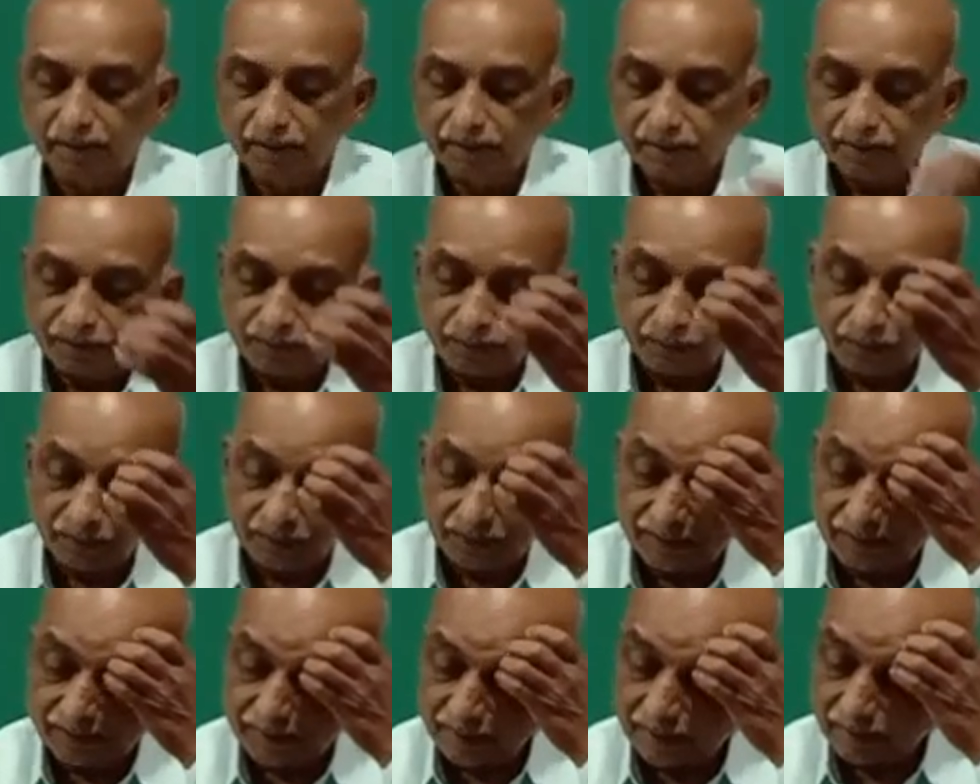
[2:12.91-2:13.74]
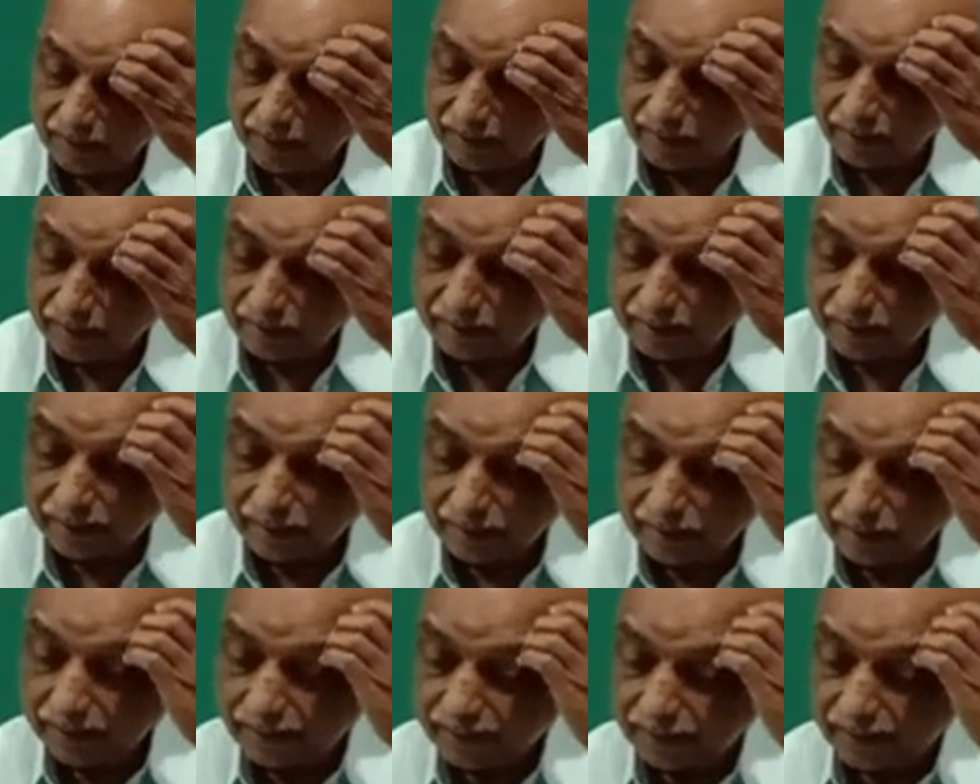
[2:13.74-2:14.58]
So this
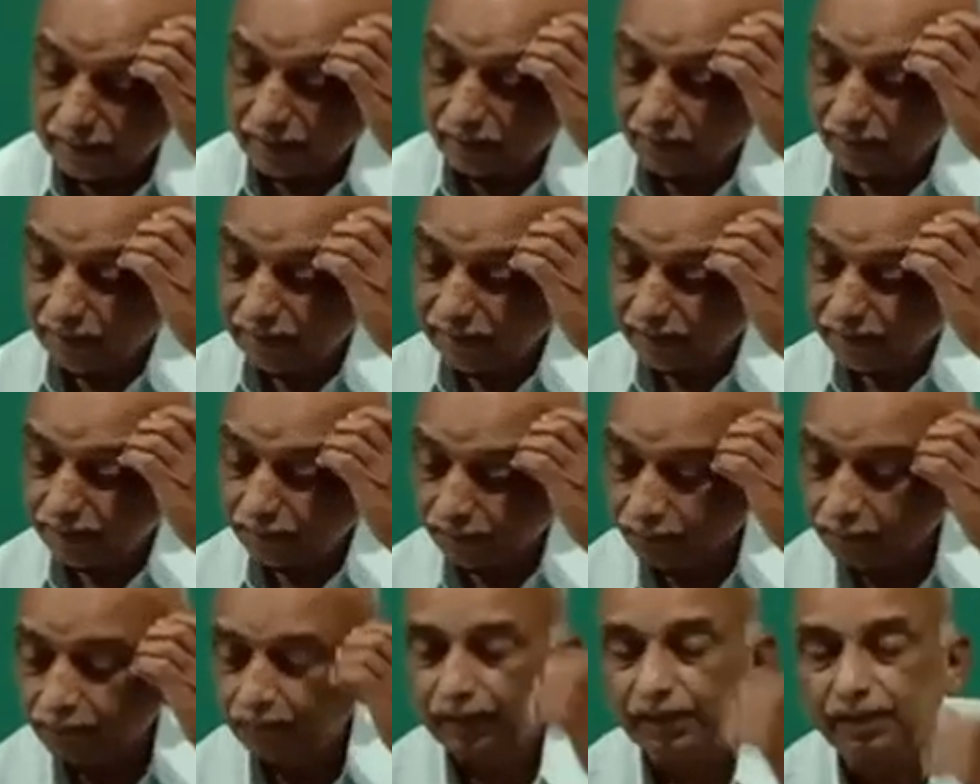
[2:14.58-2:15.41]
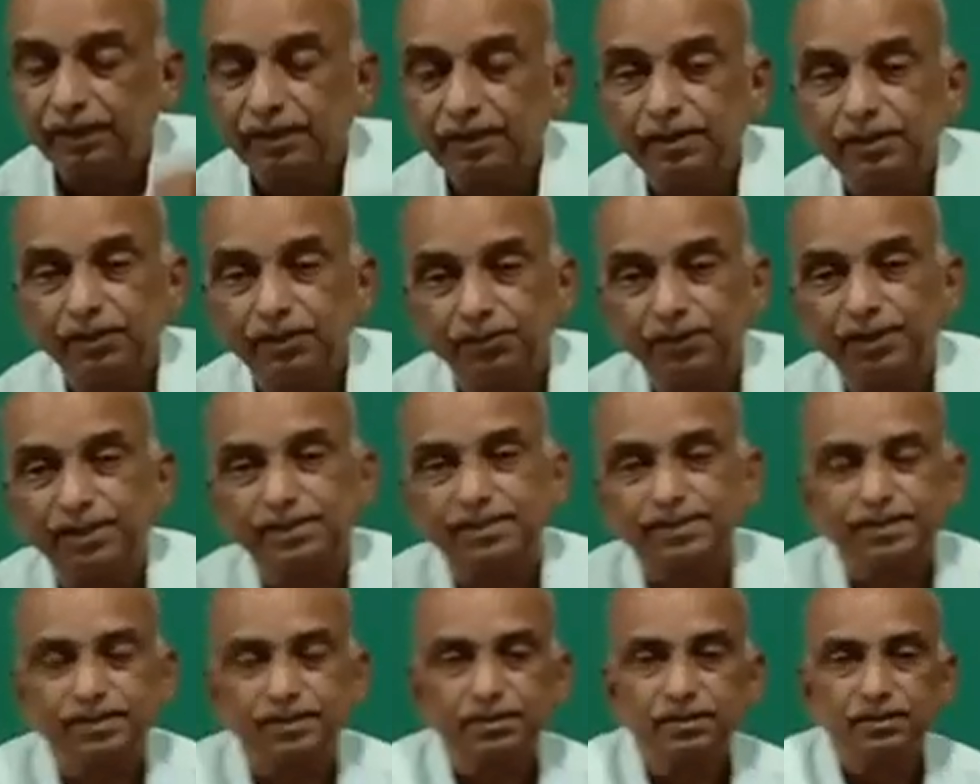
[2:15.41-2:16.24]
sequence of events
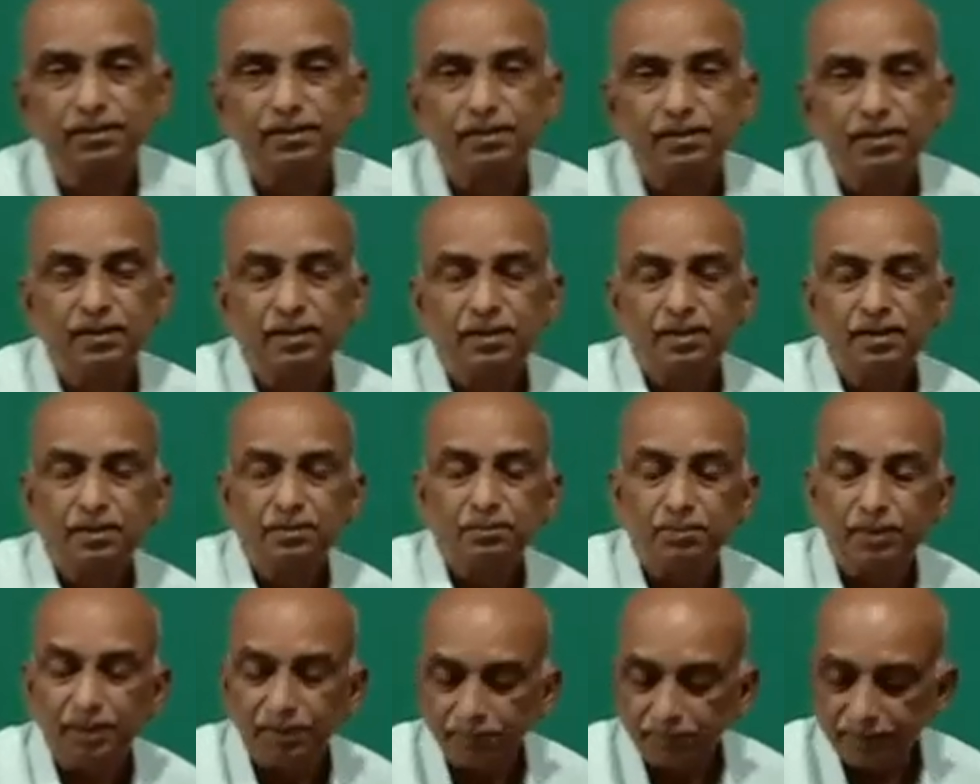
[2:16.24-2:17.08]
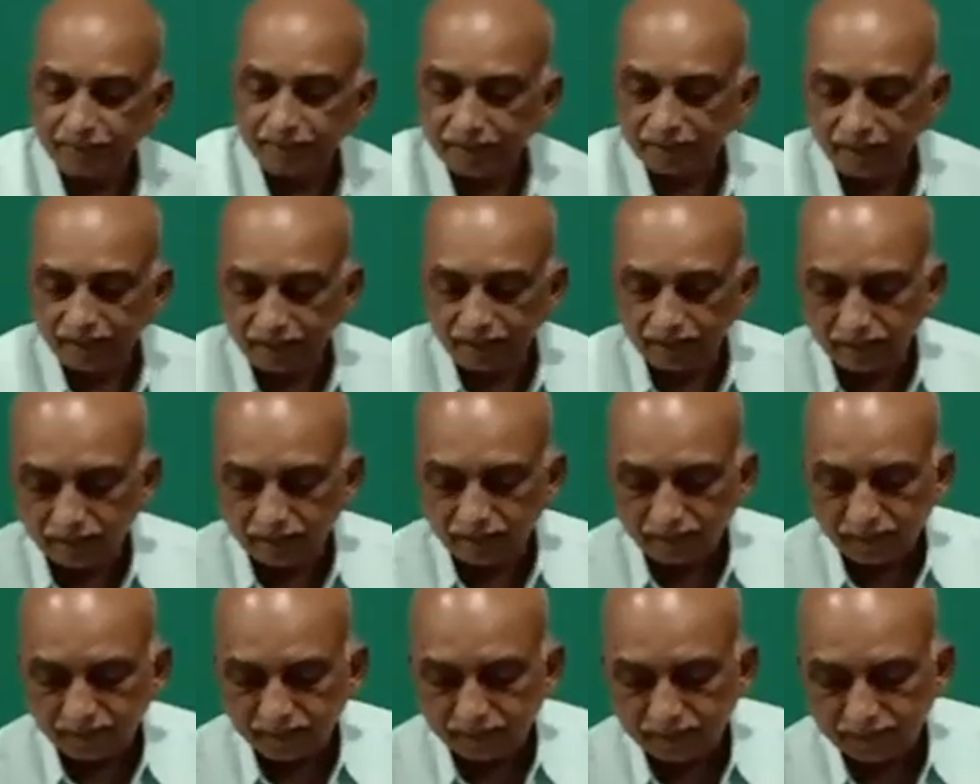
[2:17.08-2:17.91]
by which
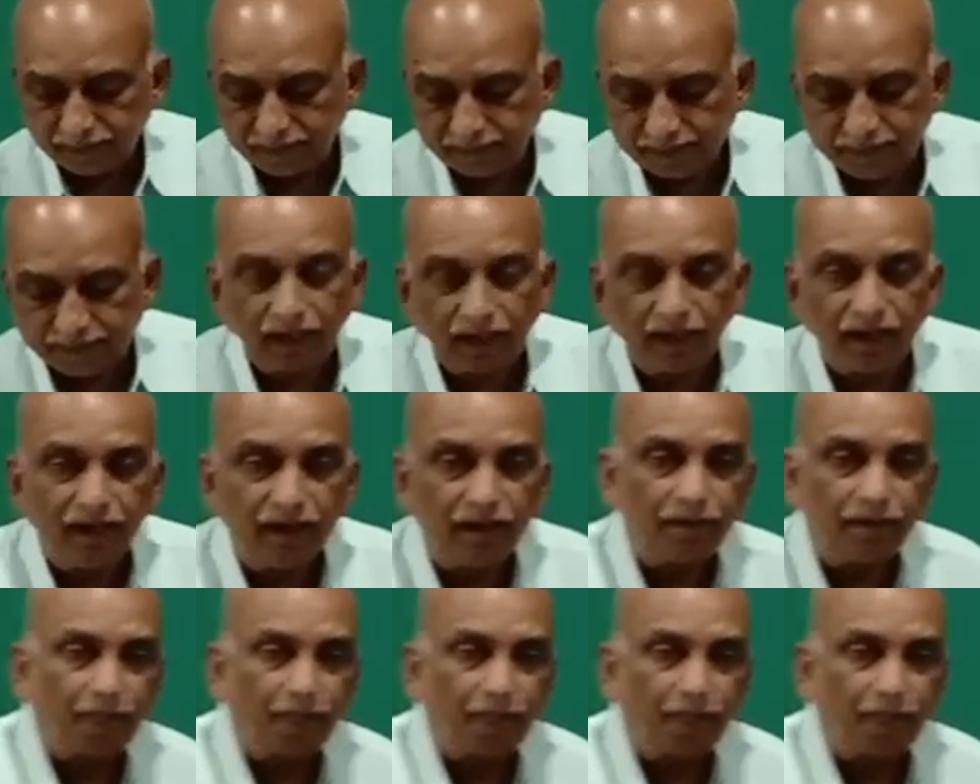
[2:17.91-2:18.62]
the cell